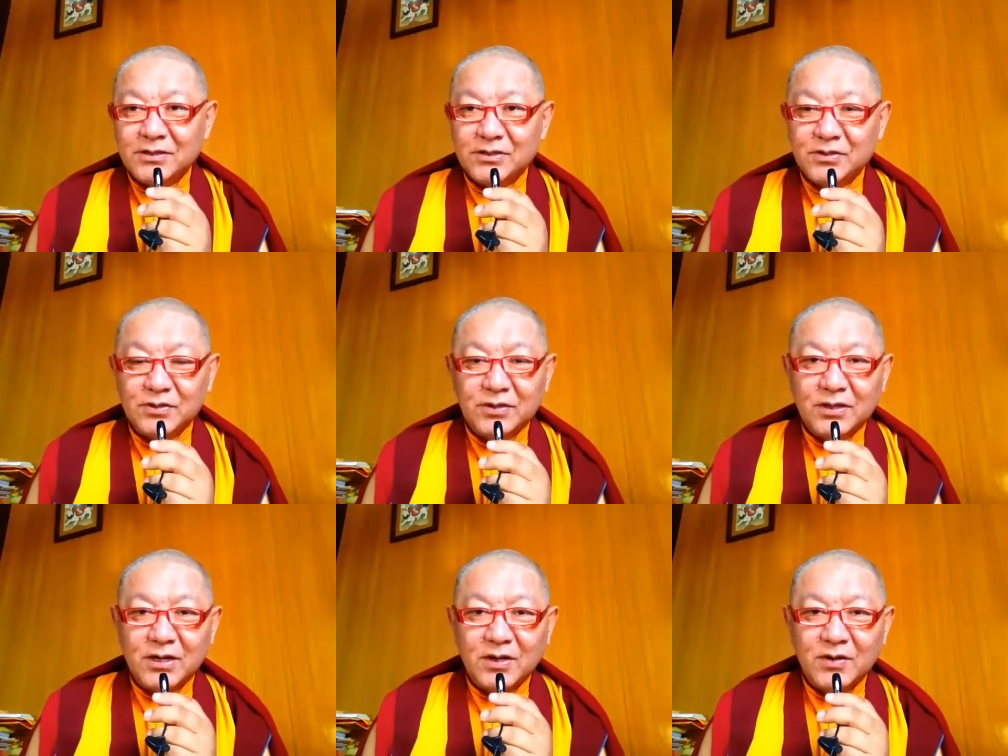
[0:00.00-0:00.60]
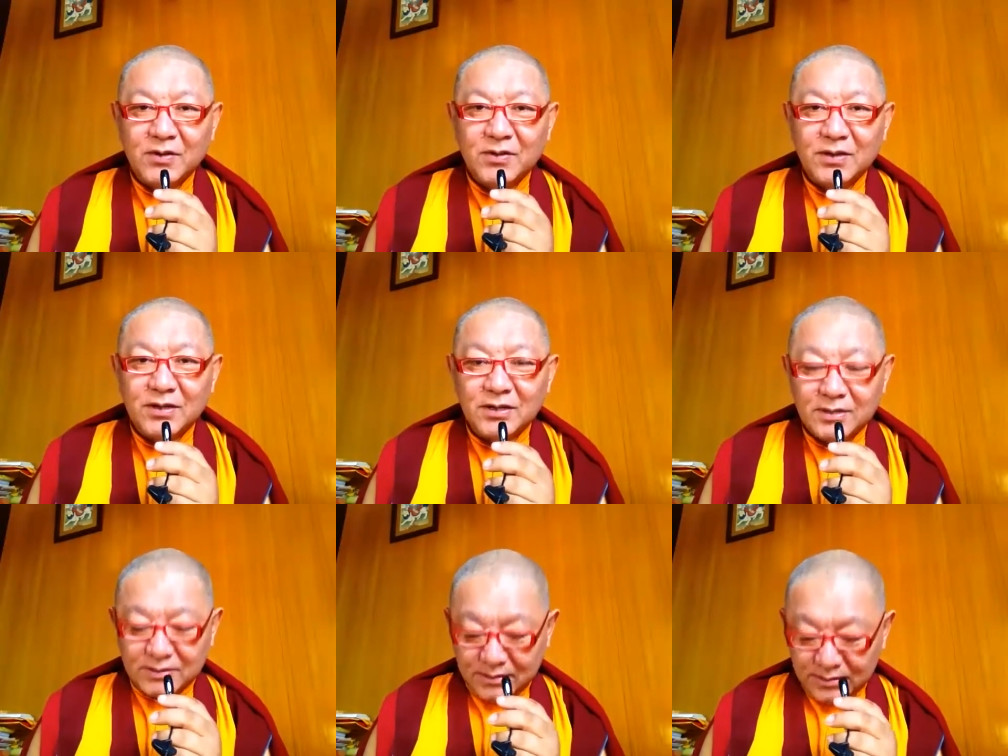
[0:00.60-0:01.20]
So
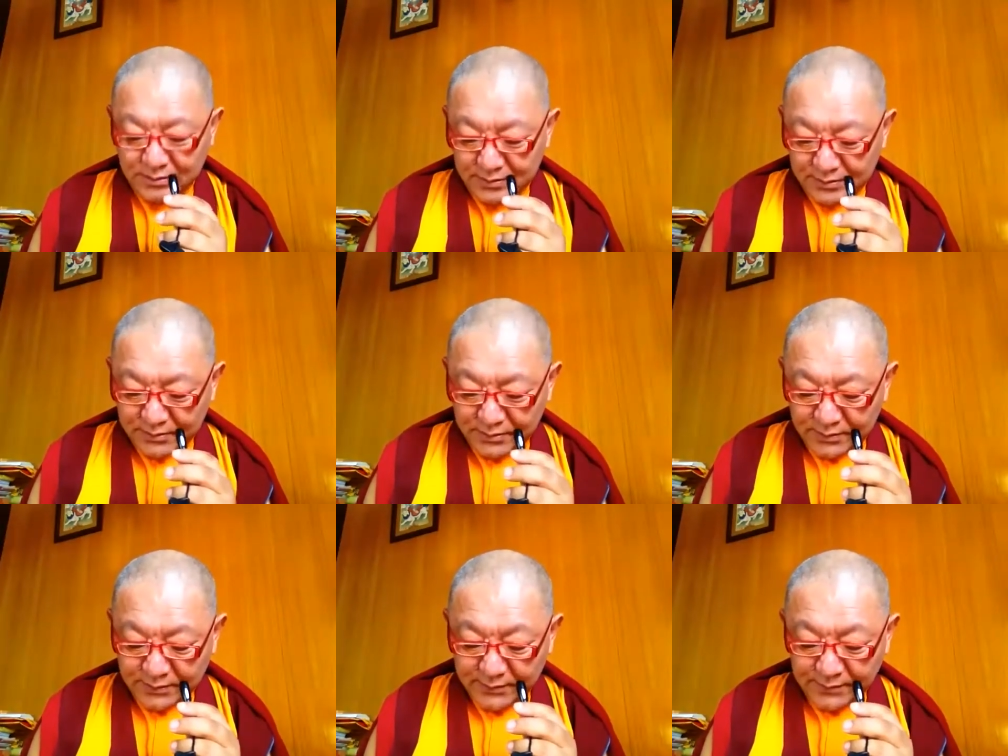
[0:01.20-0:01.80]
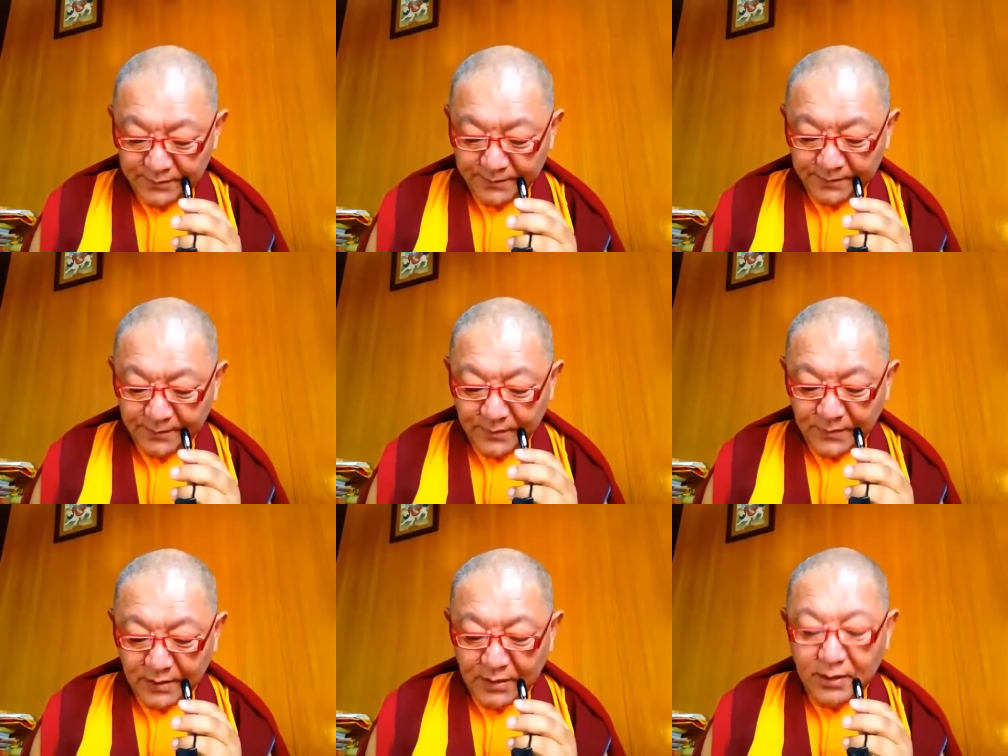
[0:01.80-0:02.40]
now
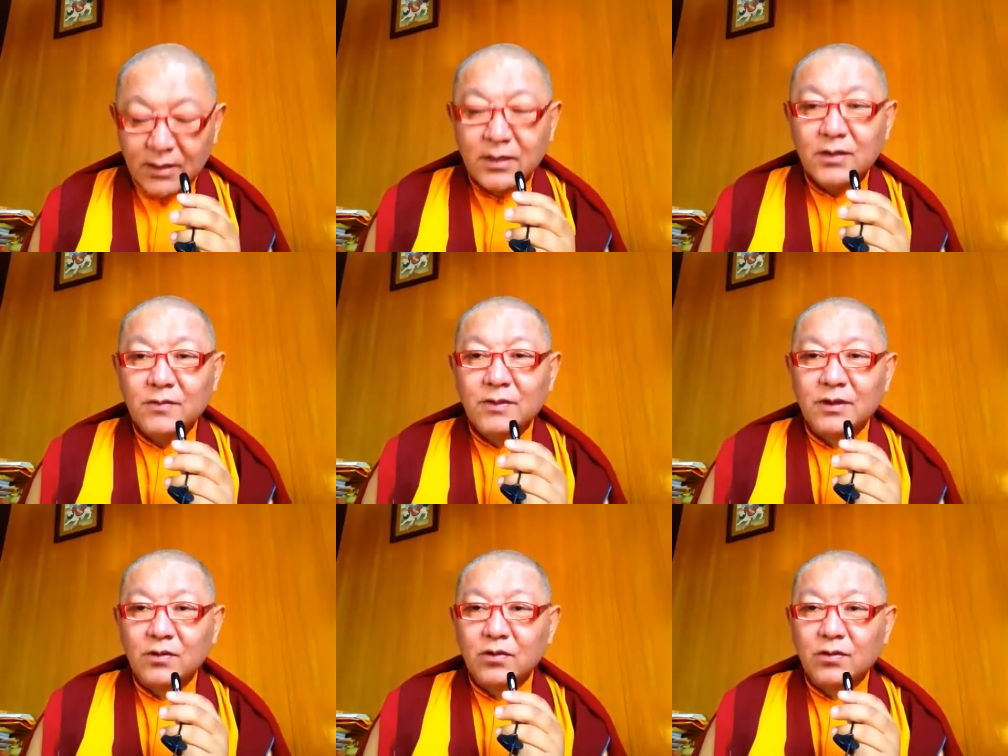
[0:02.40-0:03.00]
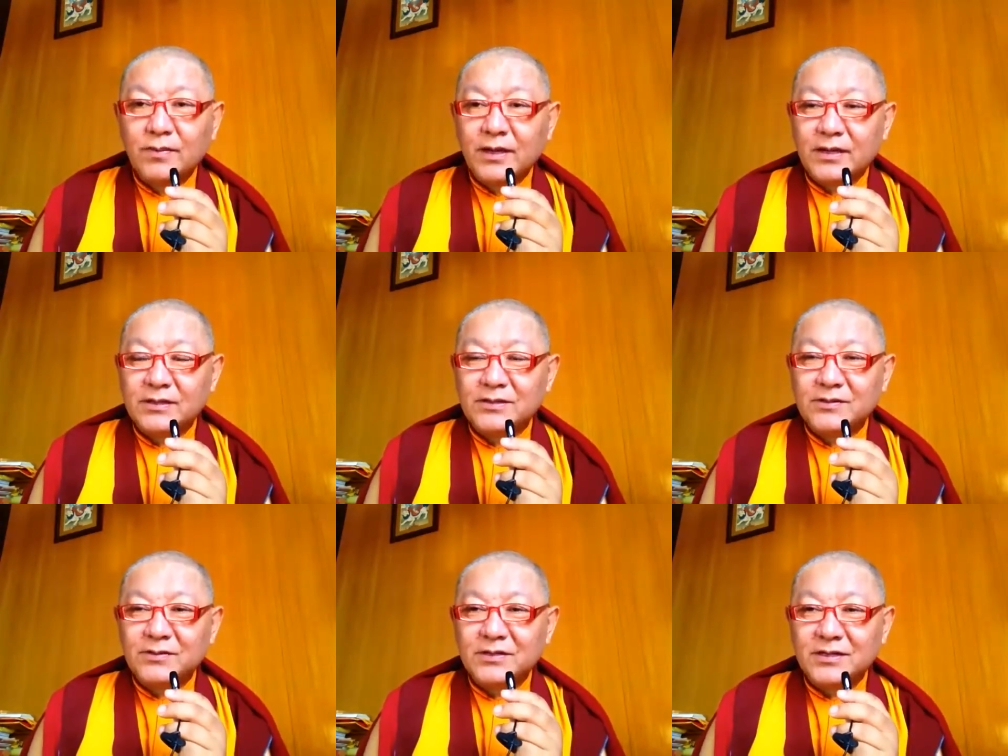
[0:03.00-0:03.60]
we go
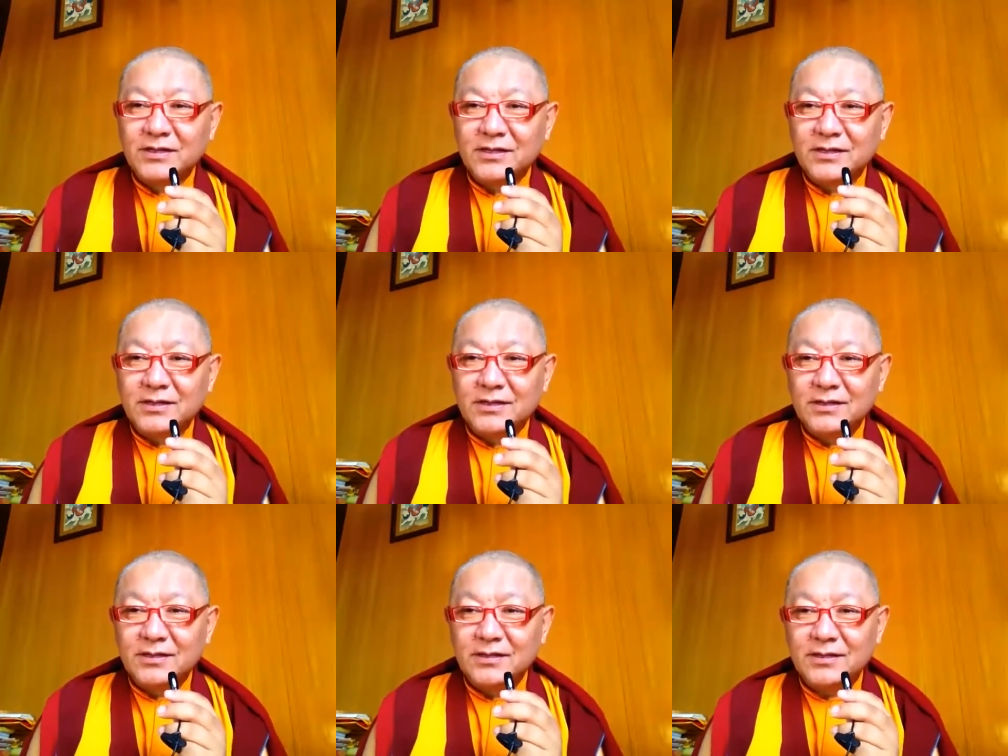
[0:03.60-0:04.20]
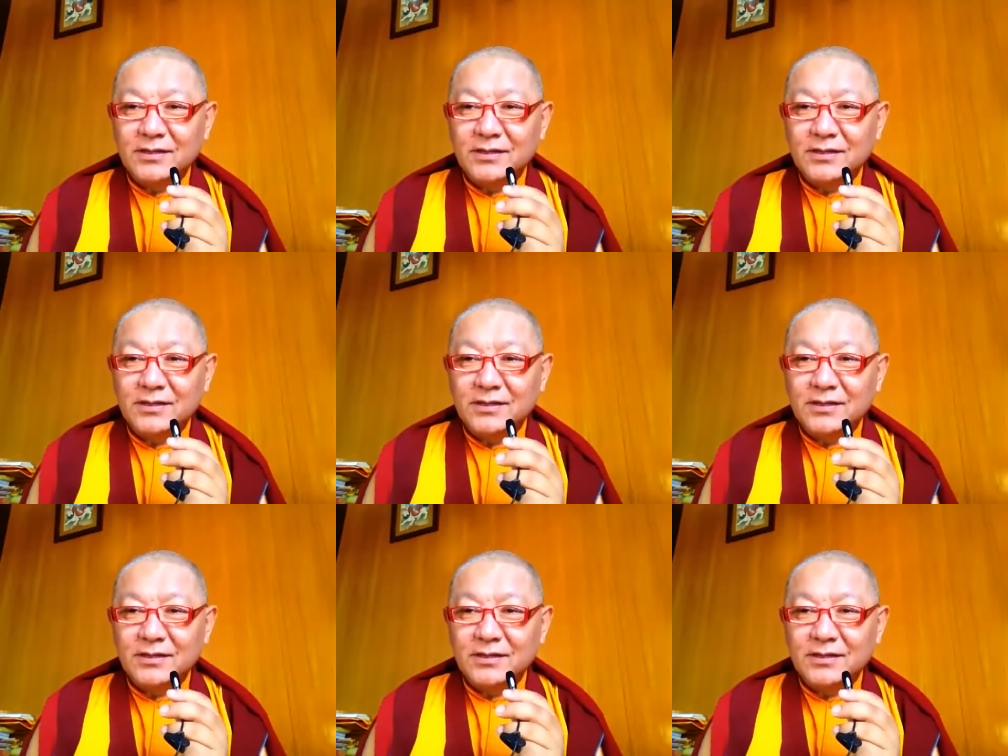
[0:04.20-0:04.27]
back to the